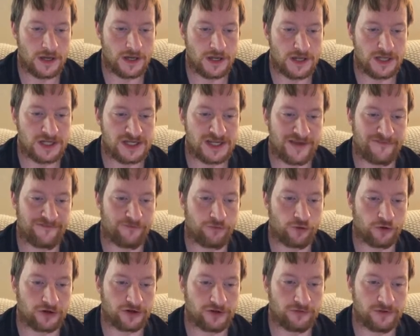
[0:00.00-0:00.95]

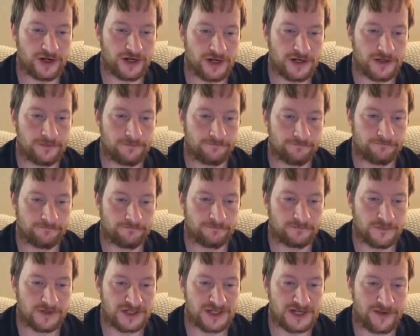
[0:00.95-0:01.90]
743,
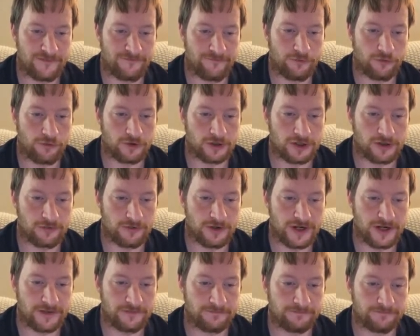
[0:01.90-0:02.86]

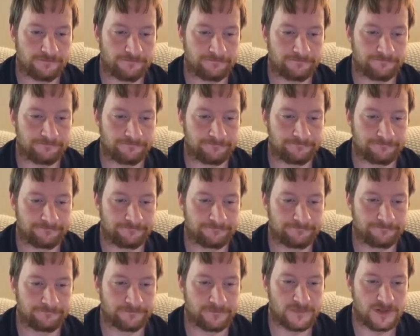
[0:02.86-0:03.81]
743,
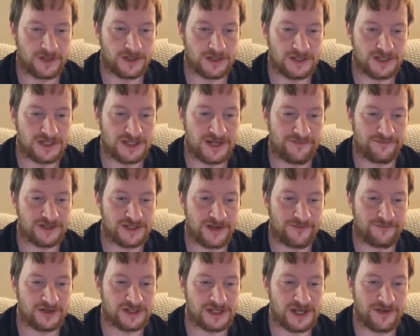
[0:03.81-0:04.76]

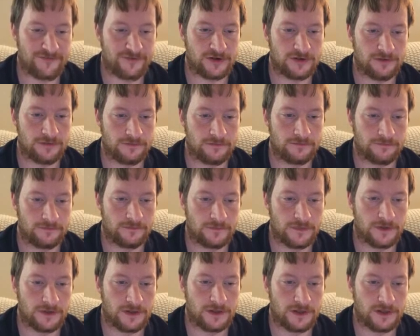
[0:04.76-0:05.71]
777,
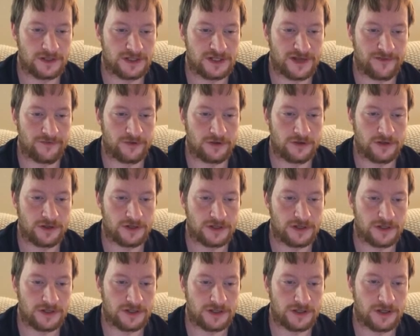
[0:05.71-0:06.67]
7,
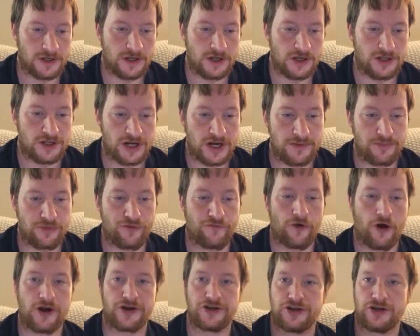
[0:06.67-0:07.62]
and I move
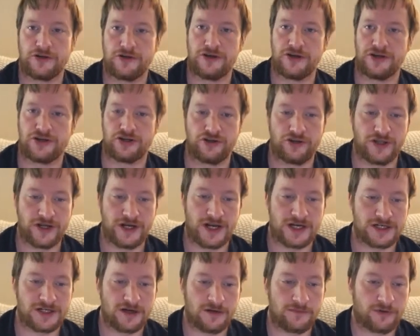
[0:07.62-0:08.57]
on to the
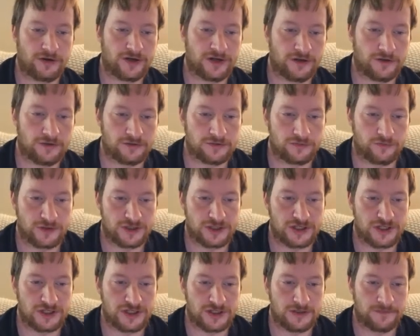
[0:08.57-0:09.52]
next number here, which
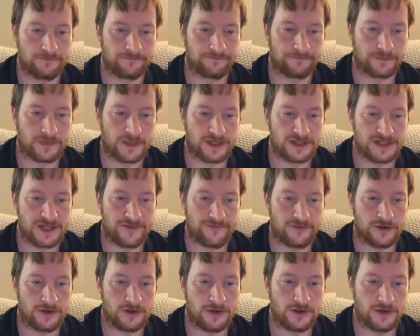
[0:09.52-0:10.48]
is
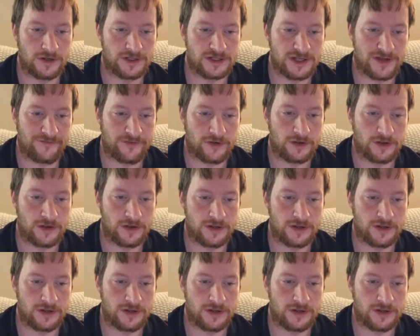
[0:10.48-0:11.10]
777,